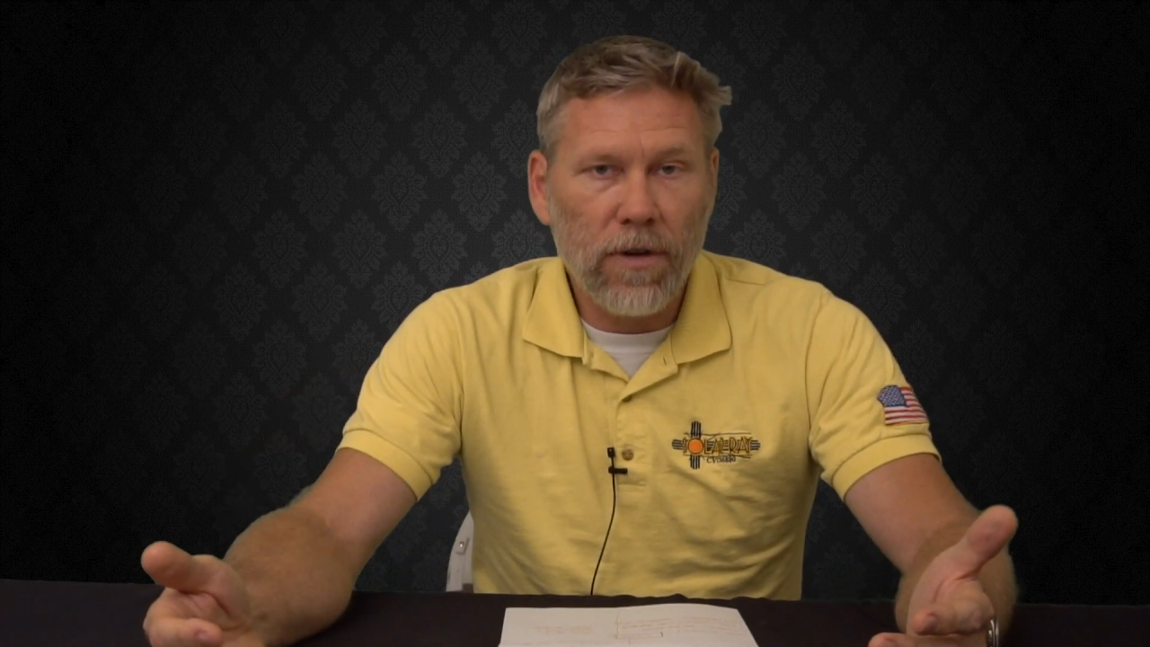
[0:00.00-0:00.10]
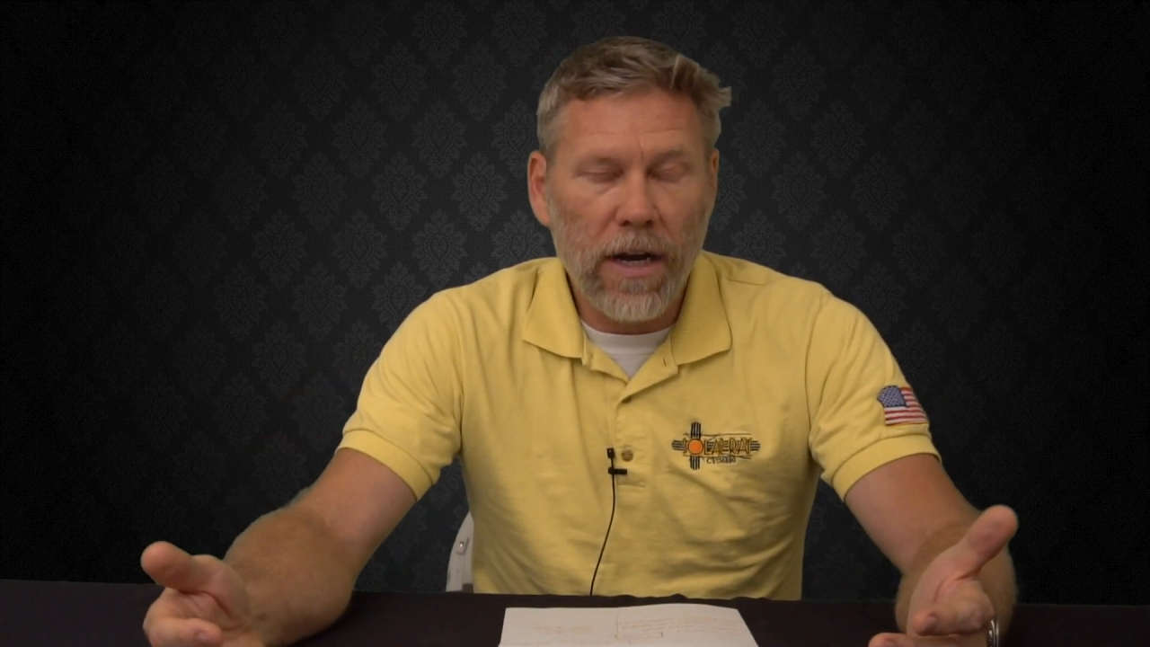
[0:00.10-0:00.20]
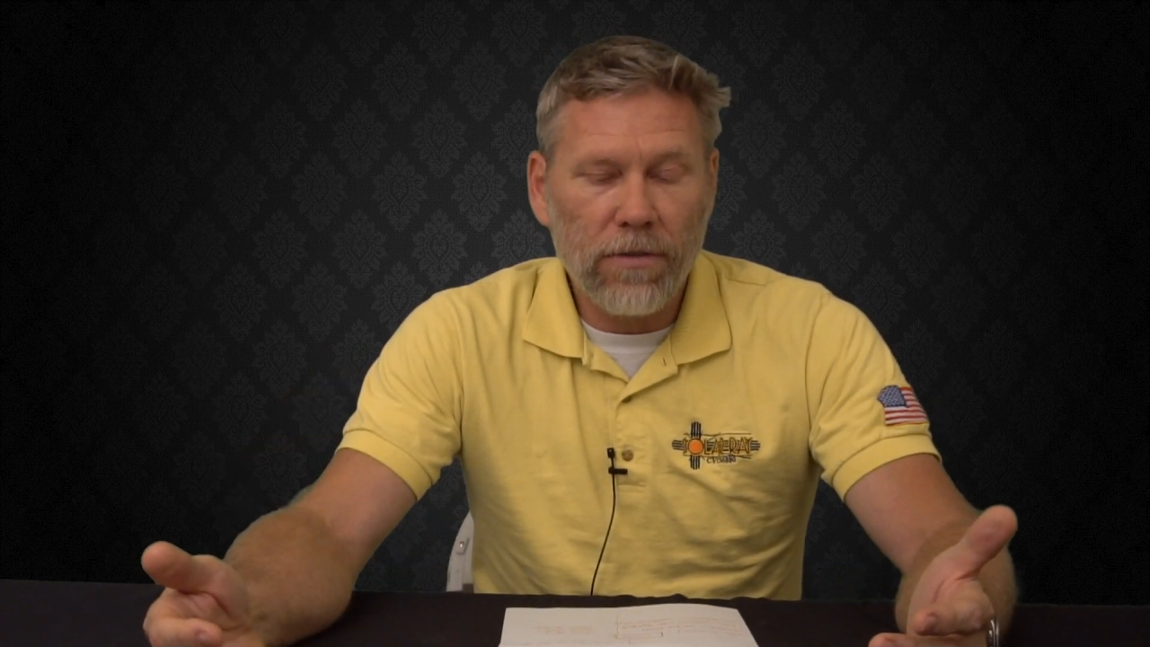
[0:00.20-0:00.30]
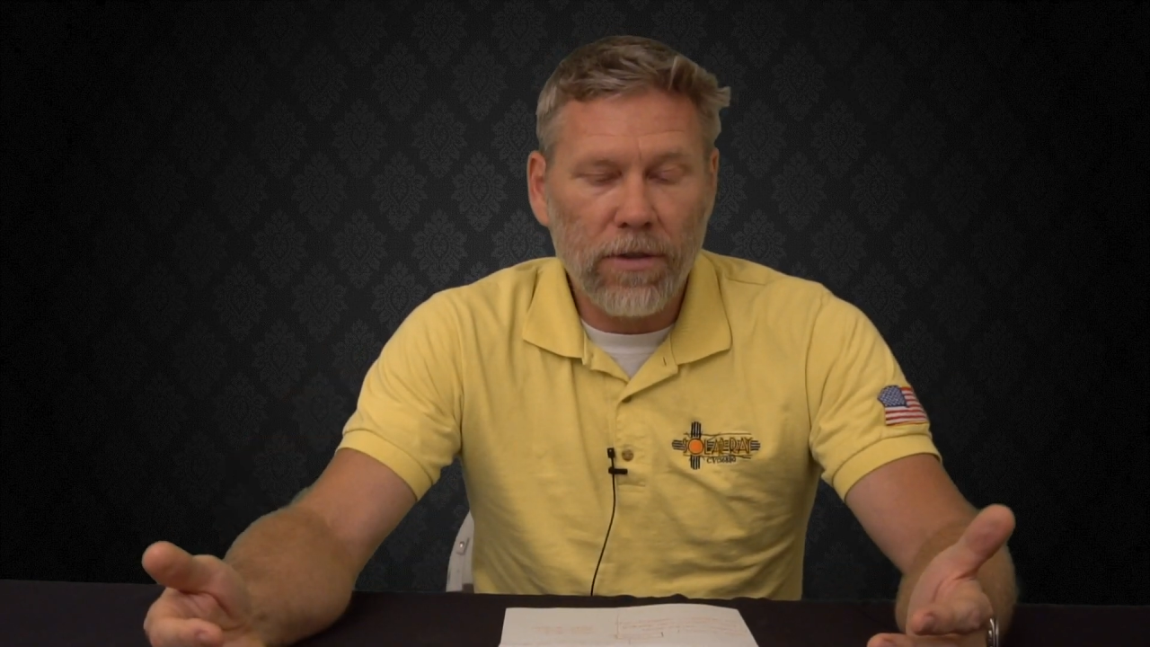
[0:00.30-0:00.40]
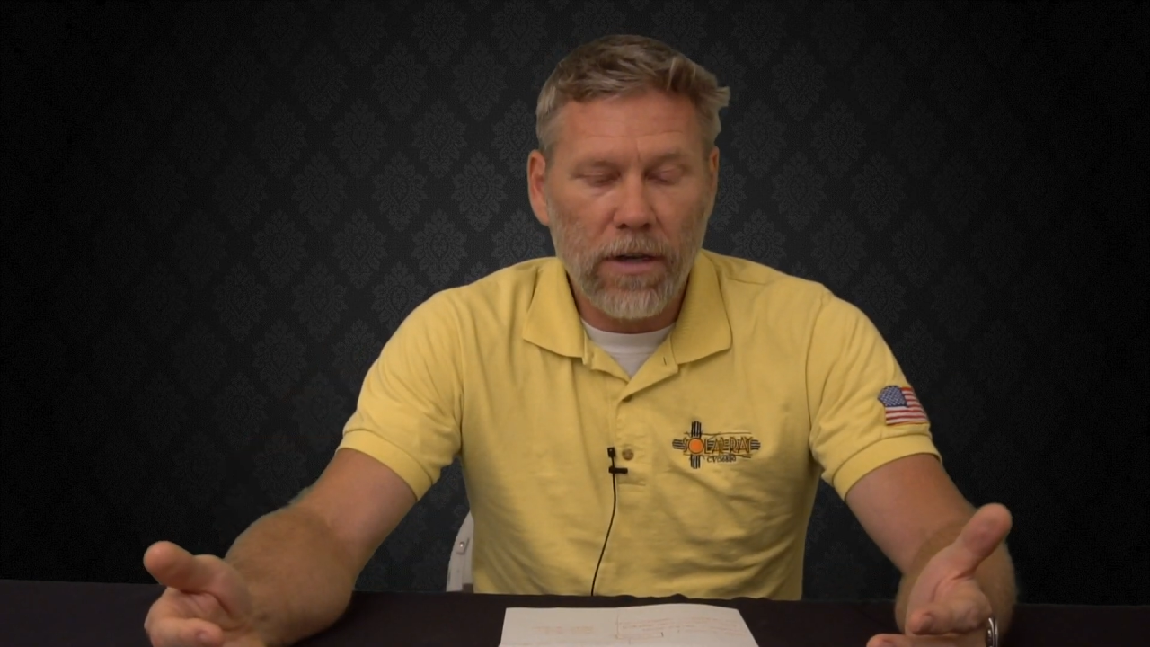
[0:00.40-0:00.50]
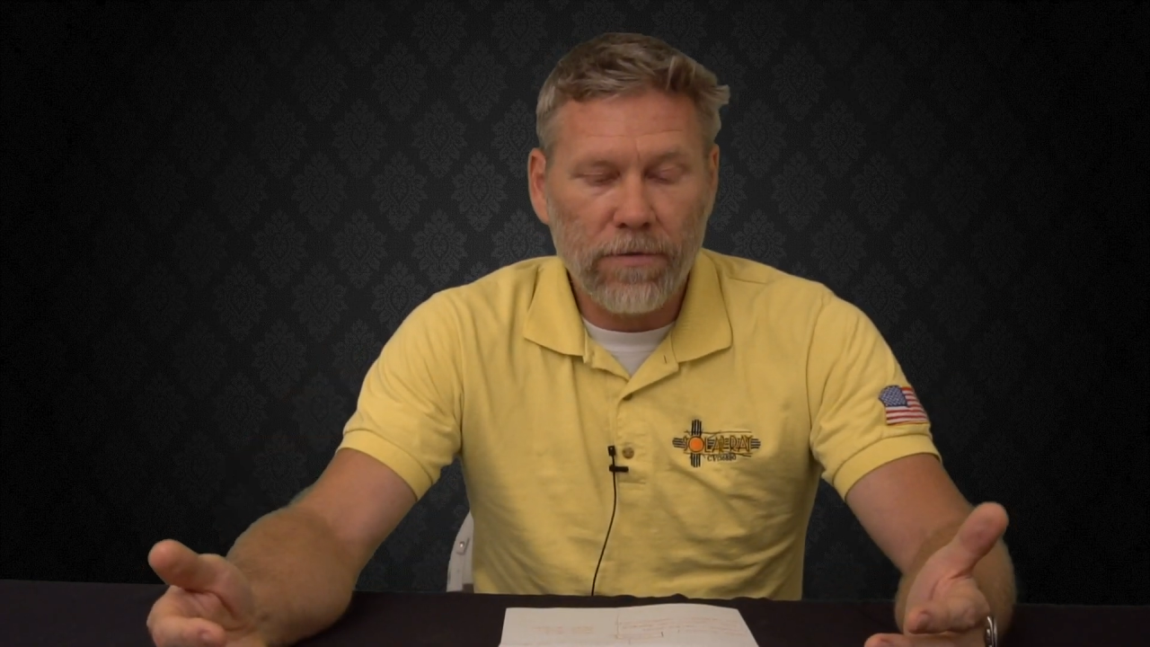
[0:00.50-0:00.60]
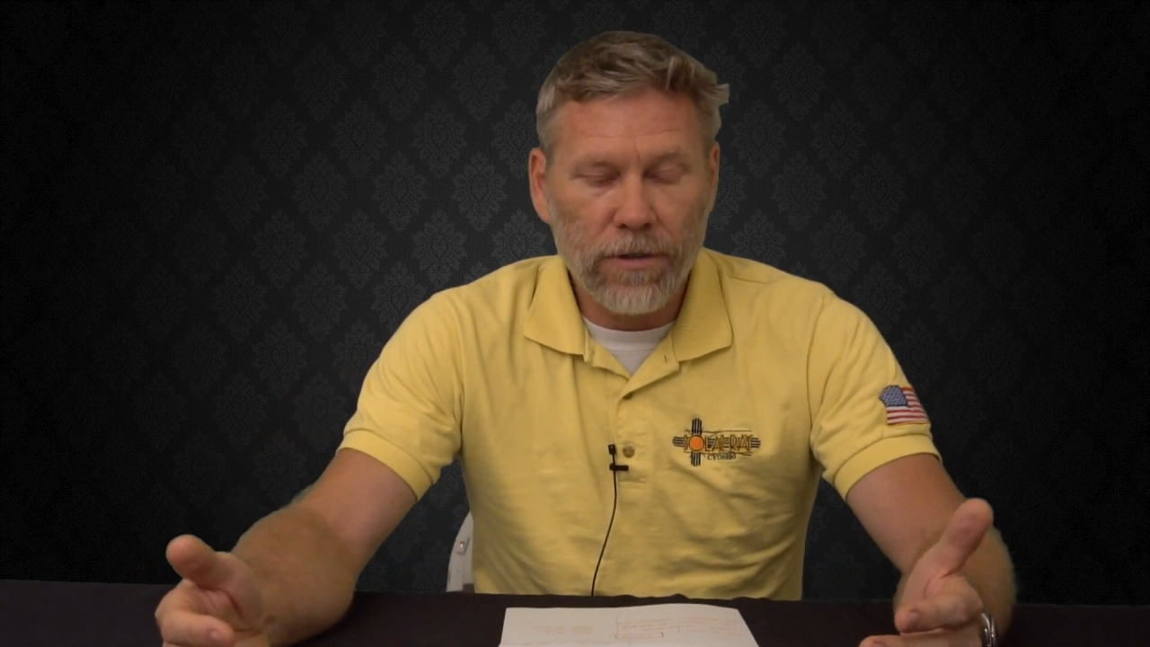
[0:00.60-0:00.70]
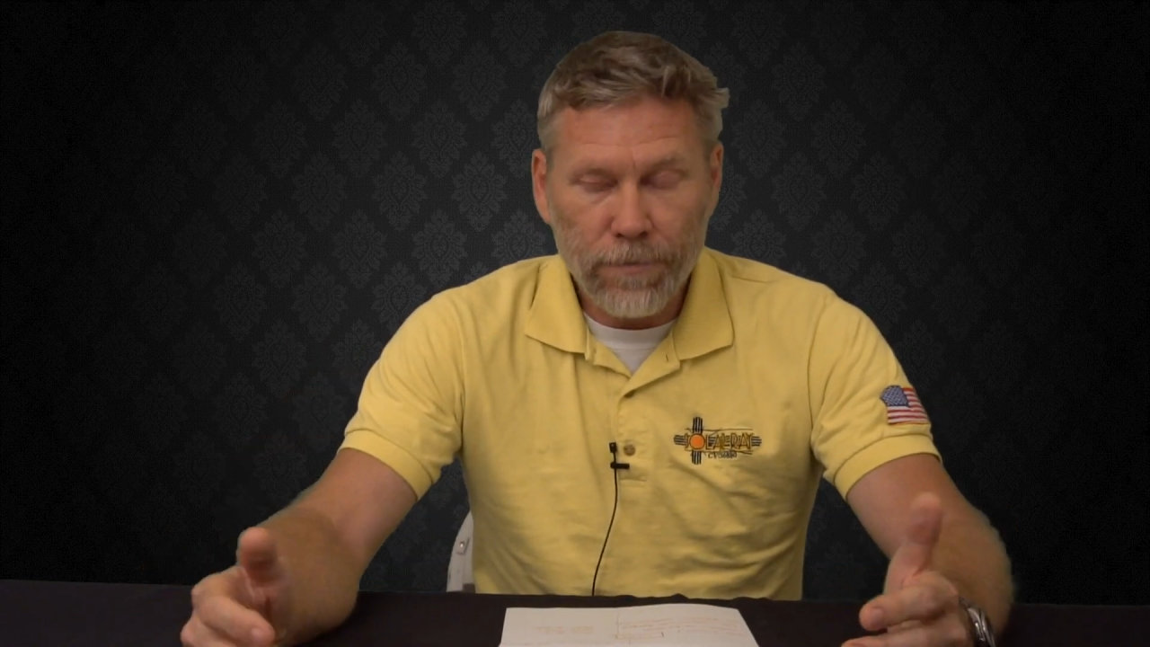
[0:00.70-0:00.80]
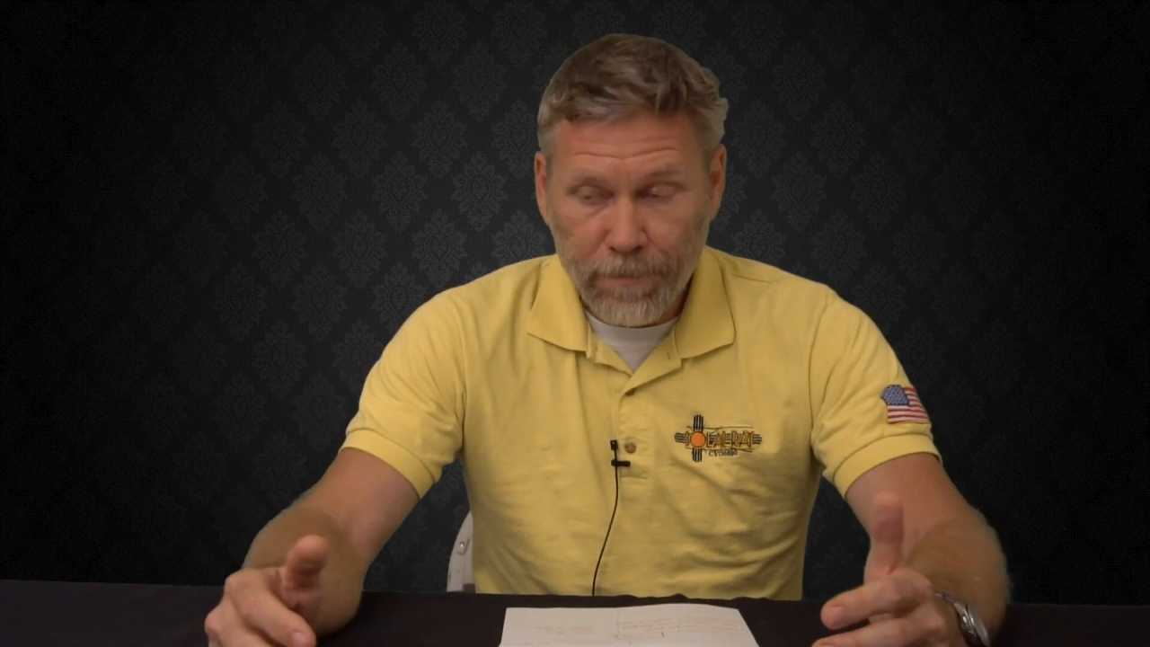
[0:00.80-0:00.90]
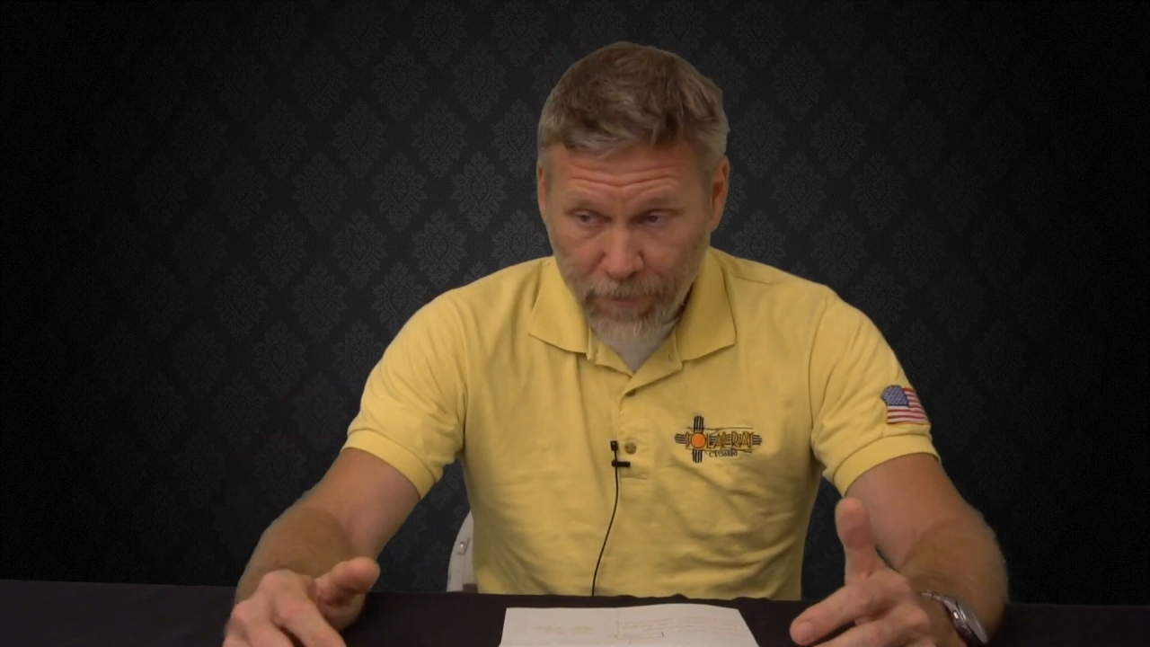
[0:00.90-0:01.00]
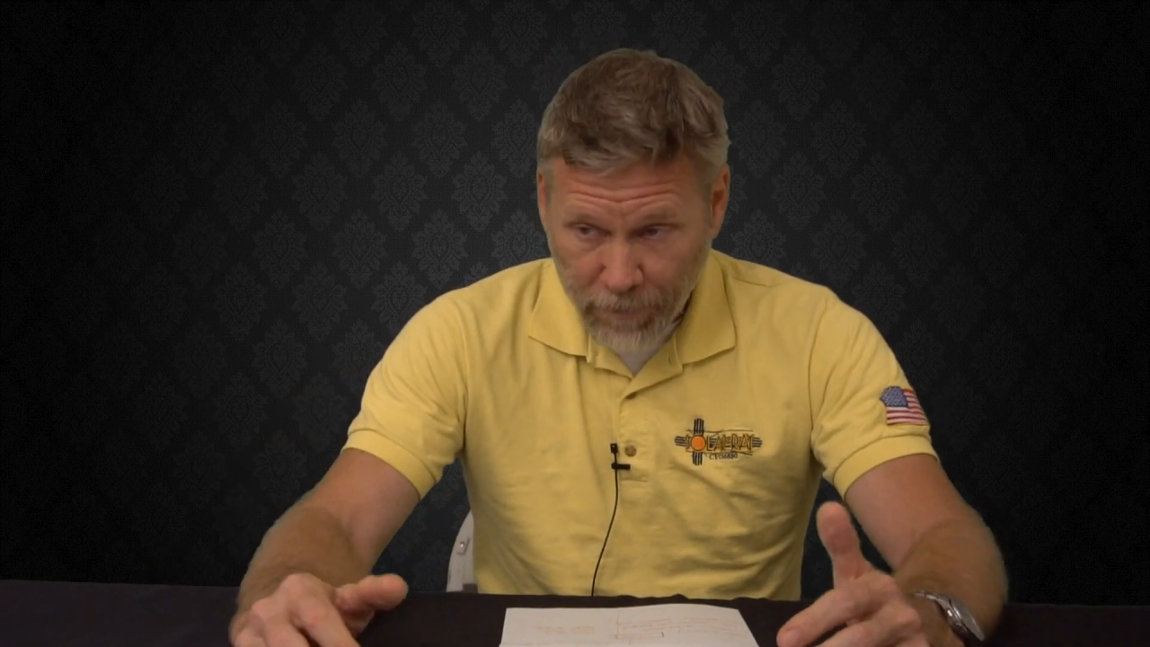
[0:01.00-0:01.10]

ground cover